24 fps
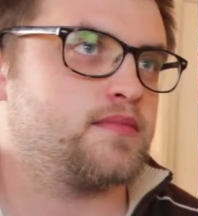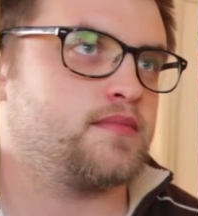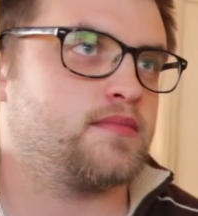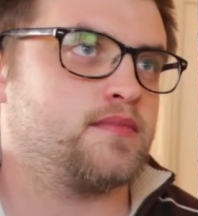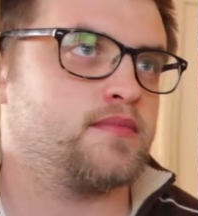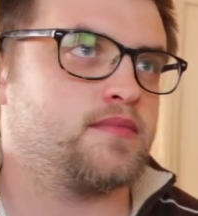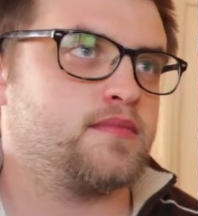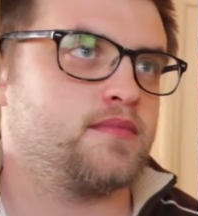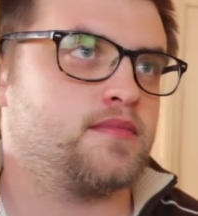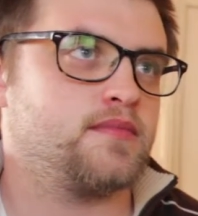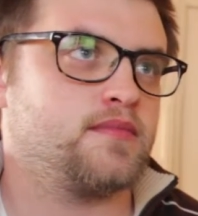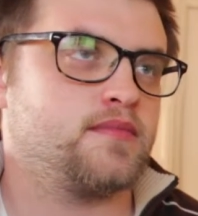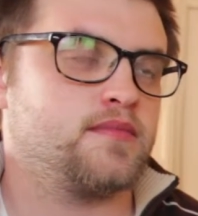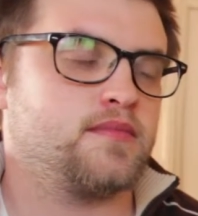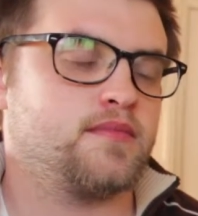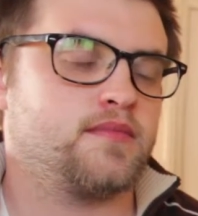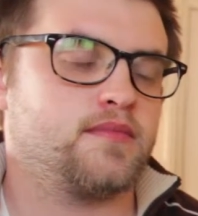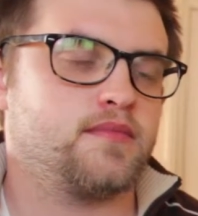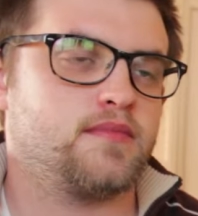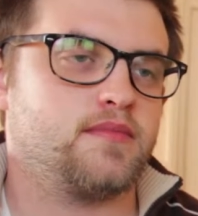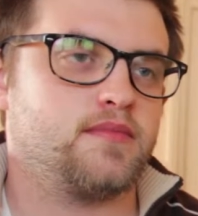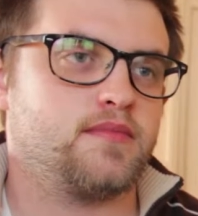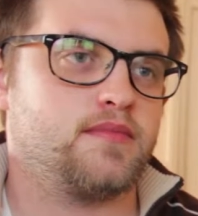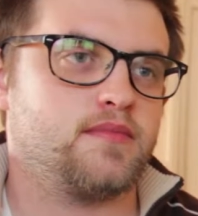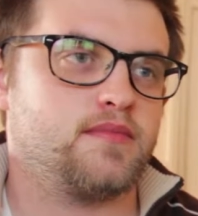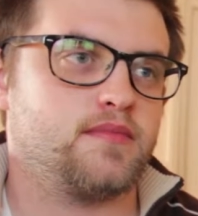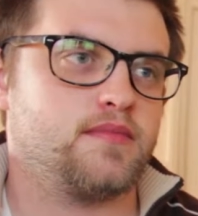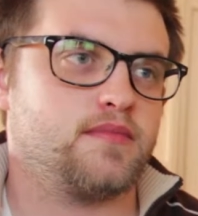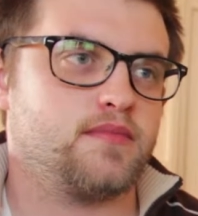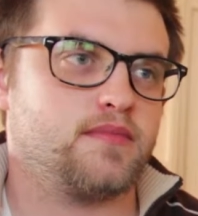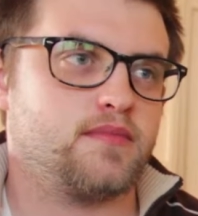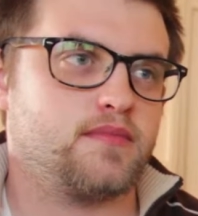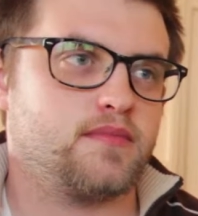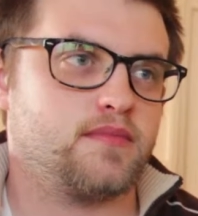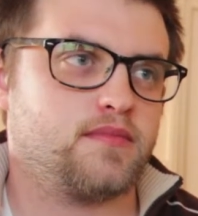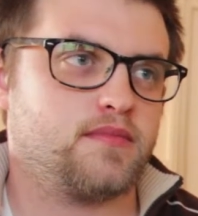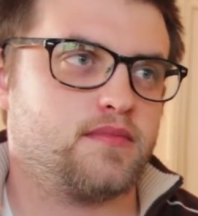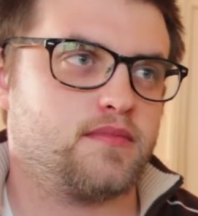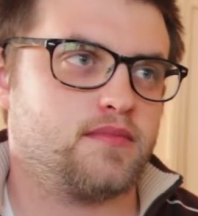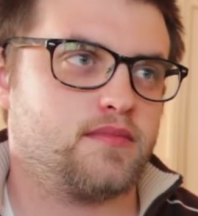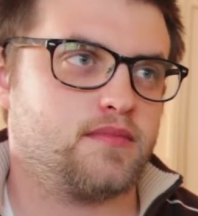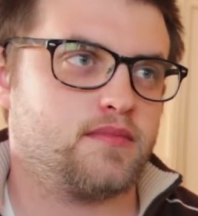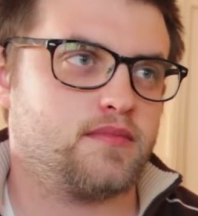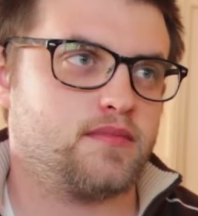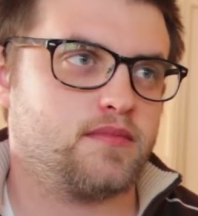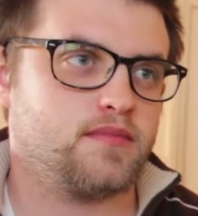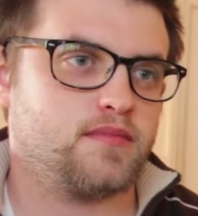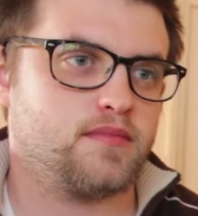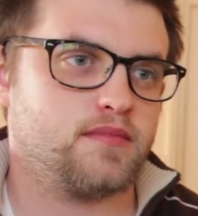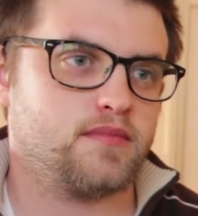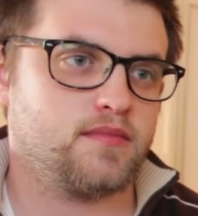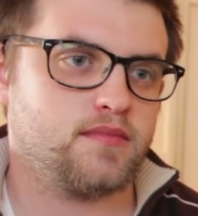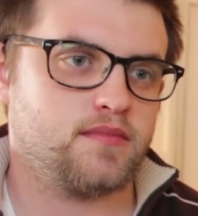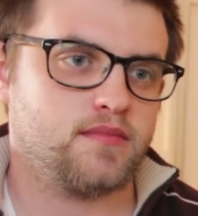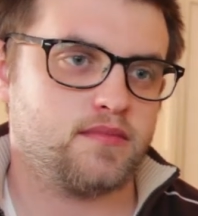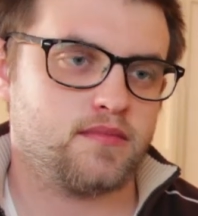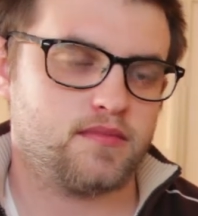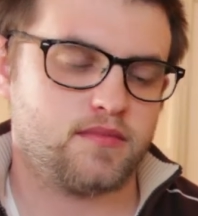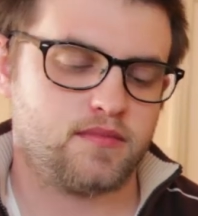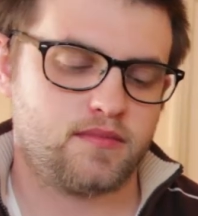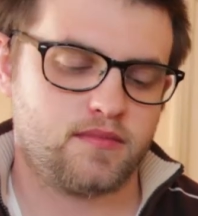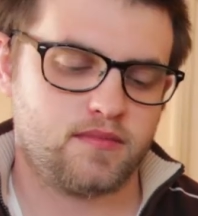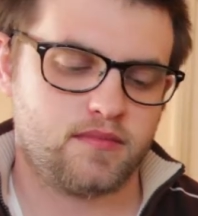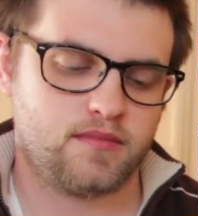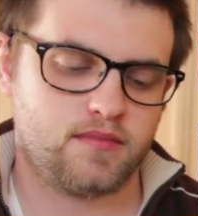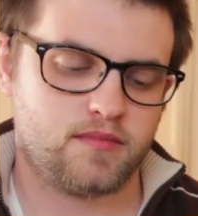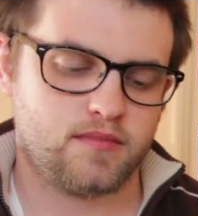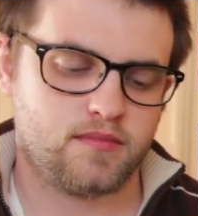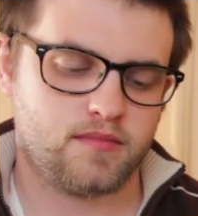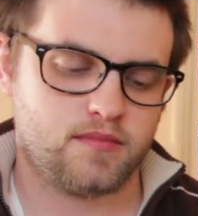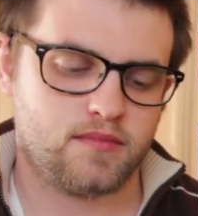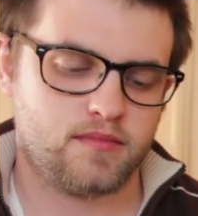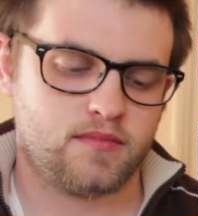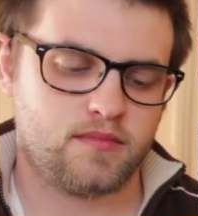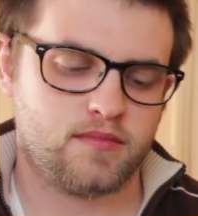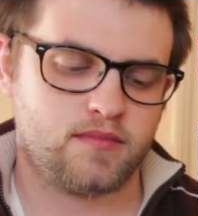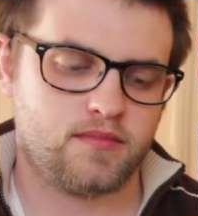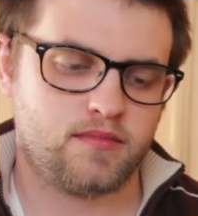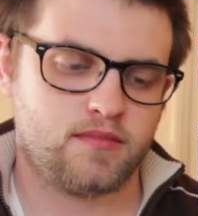[no speech]